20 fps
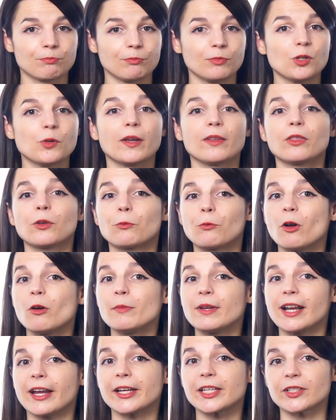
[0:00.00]
You get the
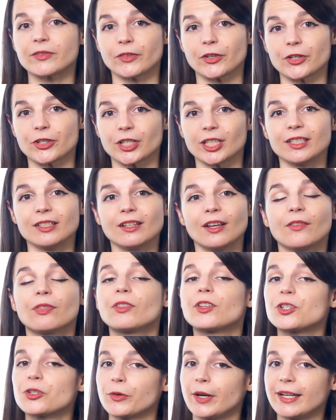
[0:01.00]
Romanized version,
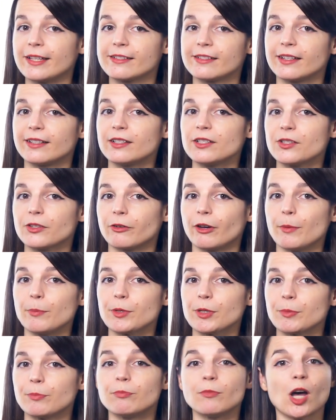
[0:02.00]
the translated script,